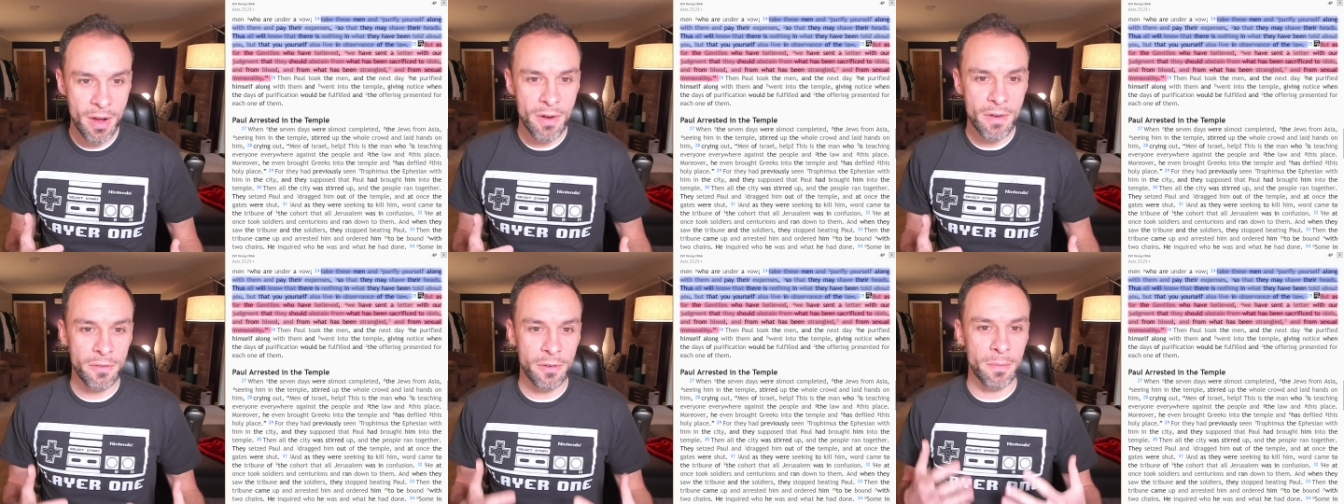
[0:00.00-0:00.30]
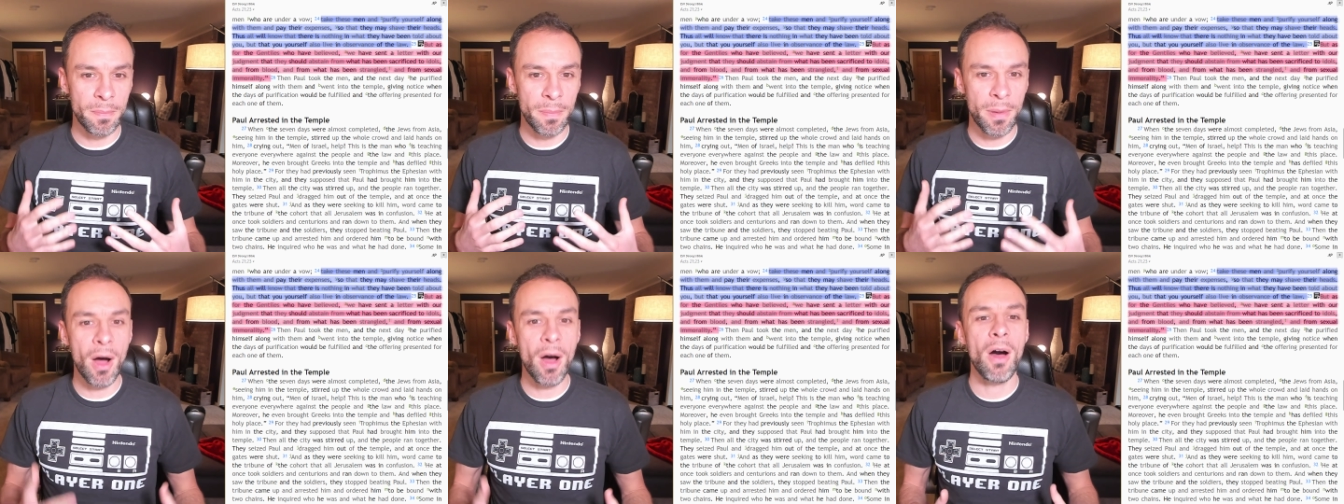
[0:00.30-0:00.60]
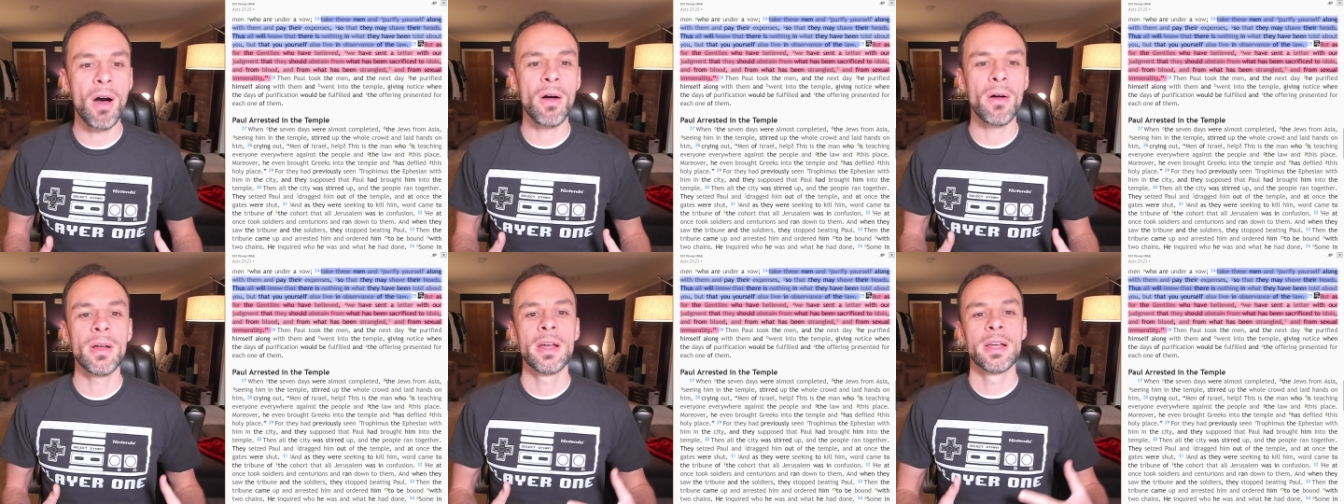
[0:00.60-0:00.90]
for
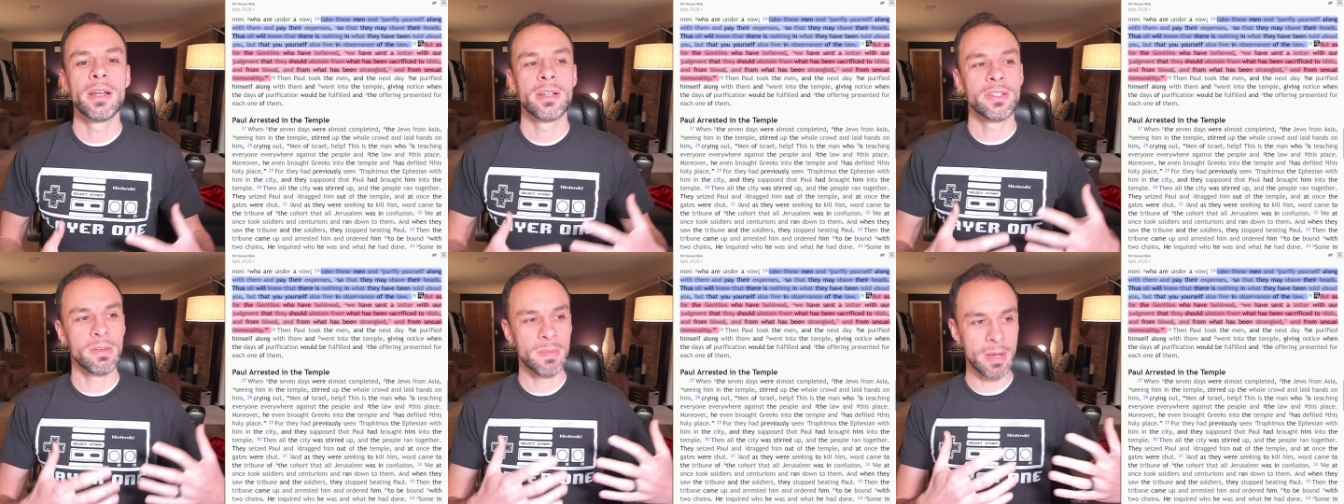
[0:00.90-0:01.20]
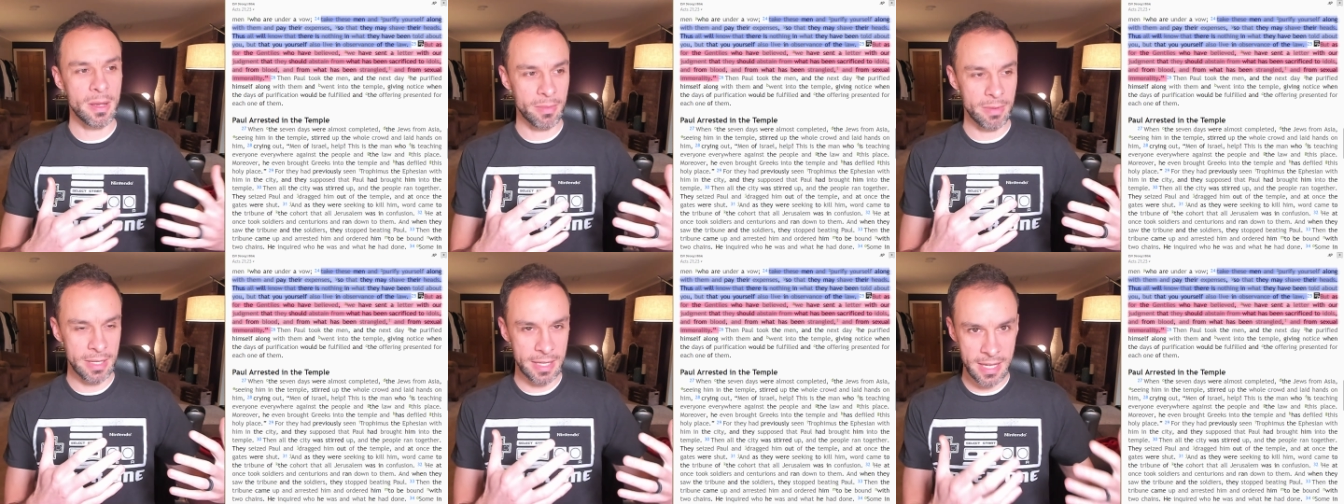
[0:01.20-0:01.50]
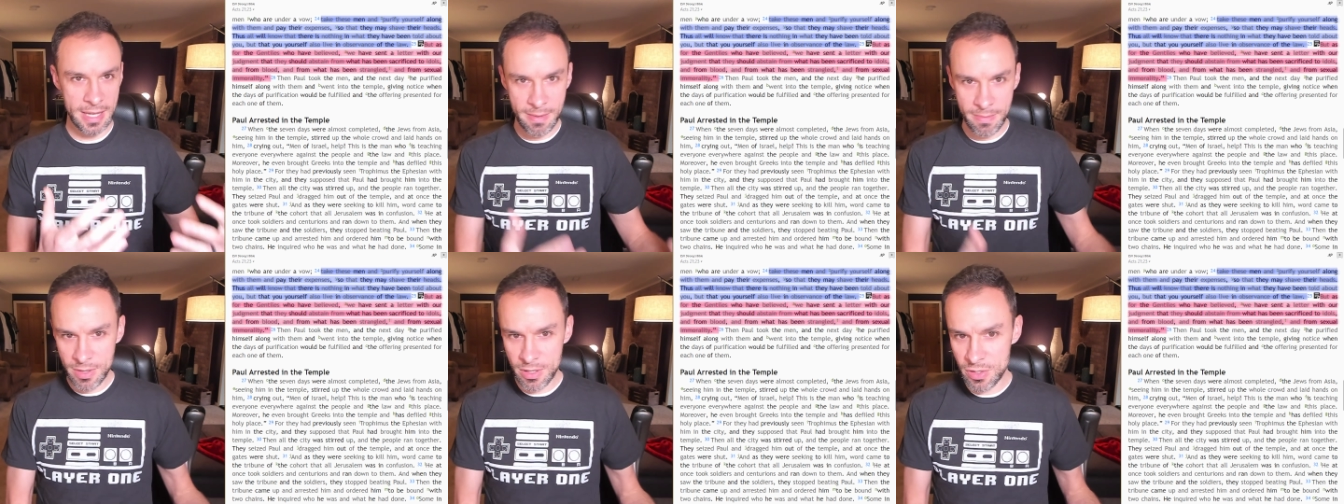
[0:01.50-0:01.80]
Paul to be able to
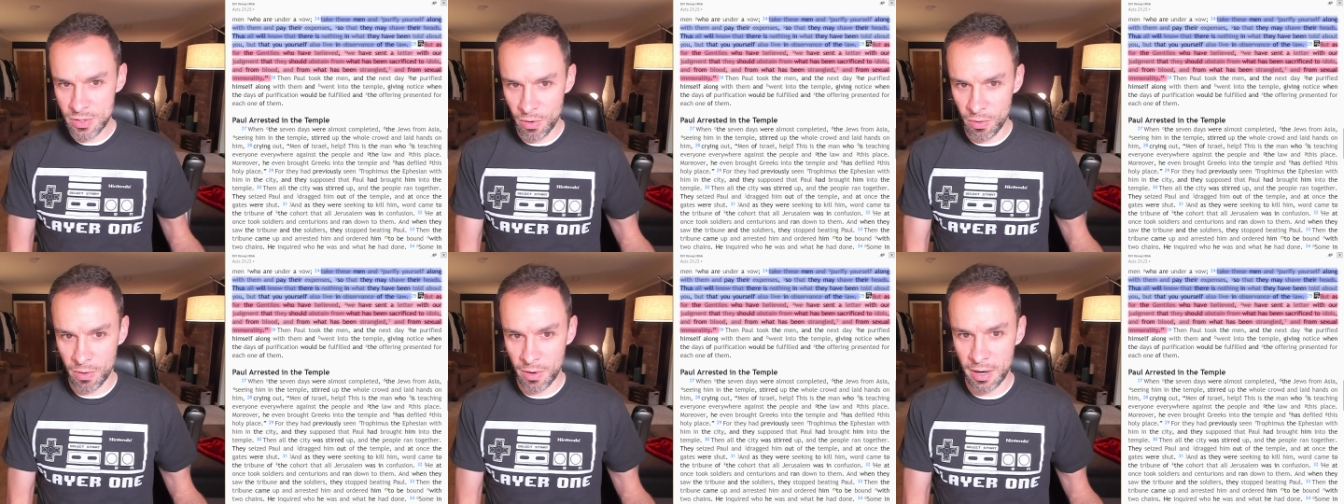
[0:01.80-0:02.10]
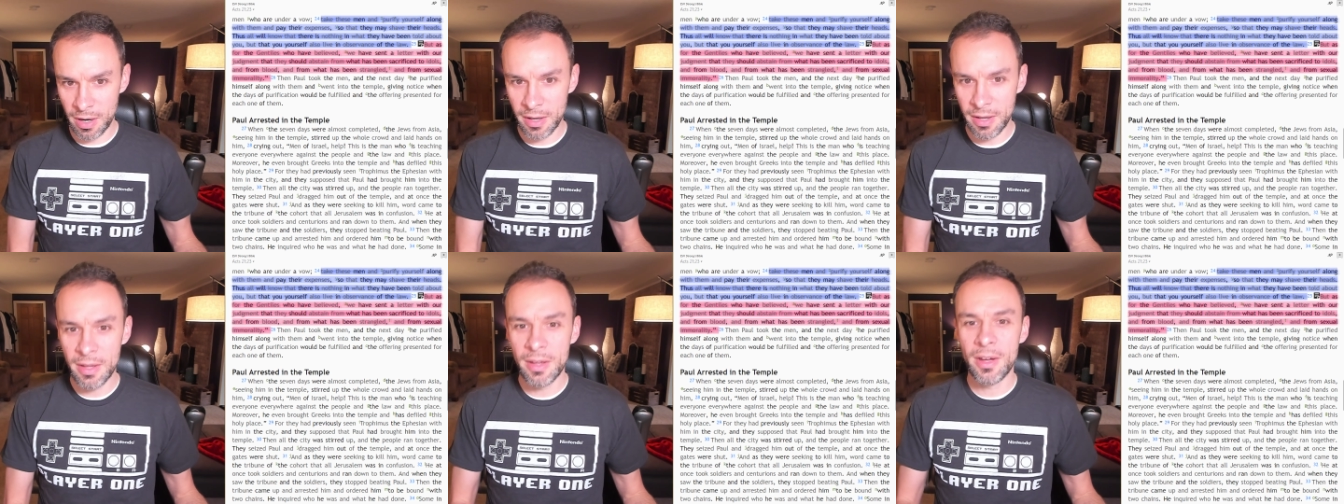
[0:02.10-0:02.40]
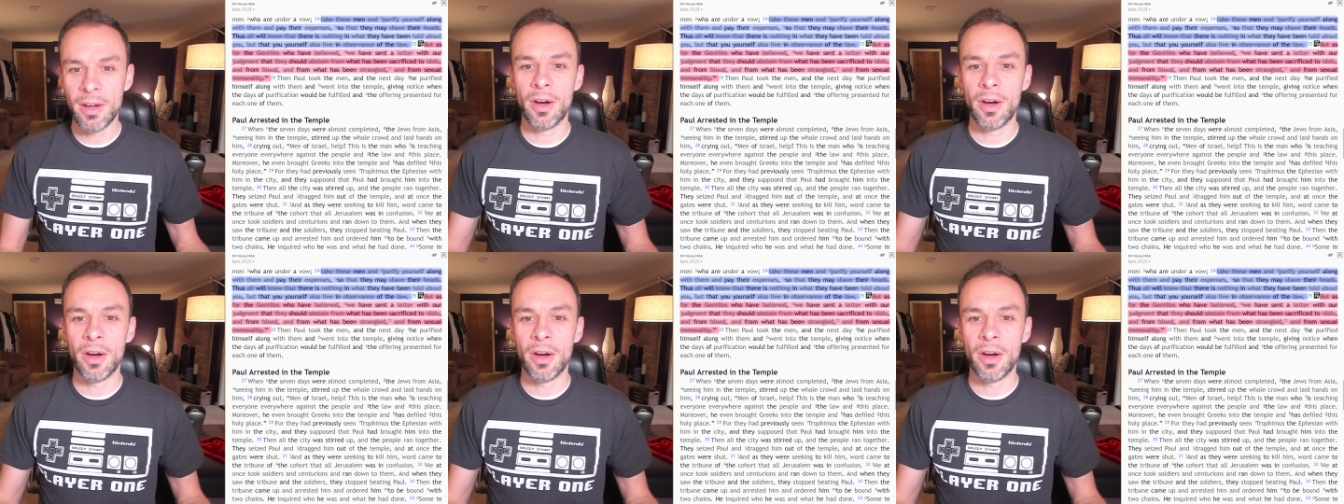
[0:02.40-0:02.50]
keep the Torah